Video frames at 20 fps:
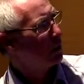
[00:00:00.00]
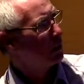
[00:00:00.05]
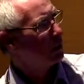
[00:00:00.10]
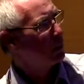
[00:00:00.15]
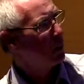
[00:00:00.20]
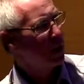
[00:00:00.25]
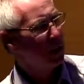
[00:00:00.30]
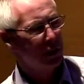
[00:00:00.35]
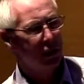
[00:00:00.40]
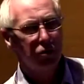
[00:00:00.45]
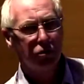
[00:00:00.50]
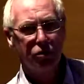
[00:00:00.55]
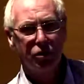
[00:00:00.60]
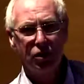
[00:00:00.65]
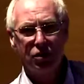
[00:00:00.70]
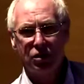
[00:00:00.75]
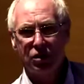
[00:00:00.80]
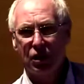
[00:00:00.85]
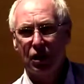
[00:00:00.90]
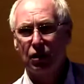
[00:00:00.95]
my
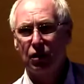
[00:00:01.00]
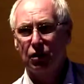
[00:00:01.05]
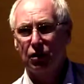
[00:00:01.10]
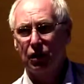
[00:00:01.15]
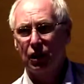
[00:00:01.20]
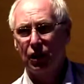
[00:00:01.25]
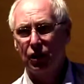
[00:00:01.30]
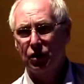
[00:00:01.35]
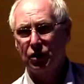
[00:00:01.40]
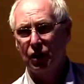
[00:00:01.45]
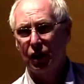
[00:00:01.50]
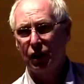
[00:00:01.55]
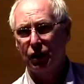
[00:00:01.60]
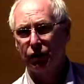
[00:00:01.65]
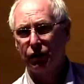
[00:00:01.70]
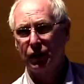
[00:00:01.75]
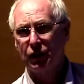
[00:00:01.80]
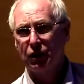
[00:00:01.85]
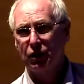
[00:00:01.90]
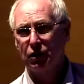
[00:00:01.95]
interests are
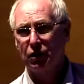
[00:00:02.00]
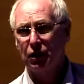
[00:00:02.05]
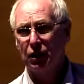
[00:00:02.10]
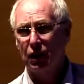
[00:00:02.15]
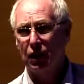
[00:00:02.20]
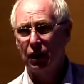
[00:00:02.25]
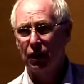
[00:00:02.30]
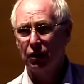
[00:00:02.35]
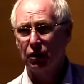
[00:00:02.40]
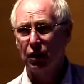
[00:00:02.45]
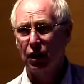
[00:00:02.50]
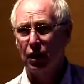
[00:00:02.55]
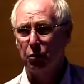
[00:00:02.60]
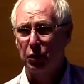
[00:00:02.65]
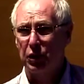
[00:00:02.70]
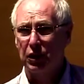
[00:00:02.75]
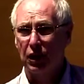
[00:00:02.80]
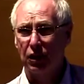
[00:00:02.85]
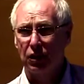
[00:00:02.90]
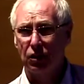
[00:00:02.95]
HIV and
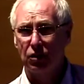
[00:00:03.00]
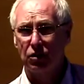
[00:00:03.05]
hepatitis